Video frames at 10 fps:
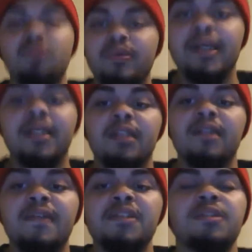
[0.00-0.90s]
cruiserweight in the
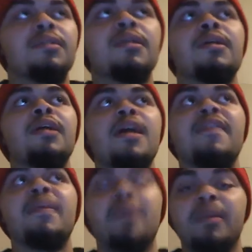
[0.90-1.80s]
division
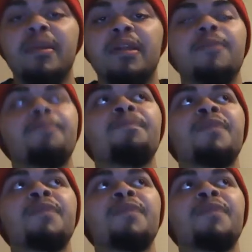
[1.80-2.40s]
if they put him in there.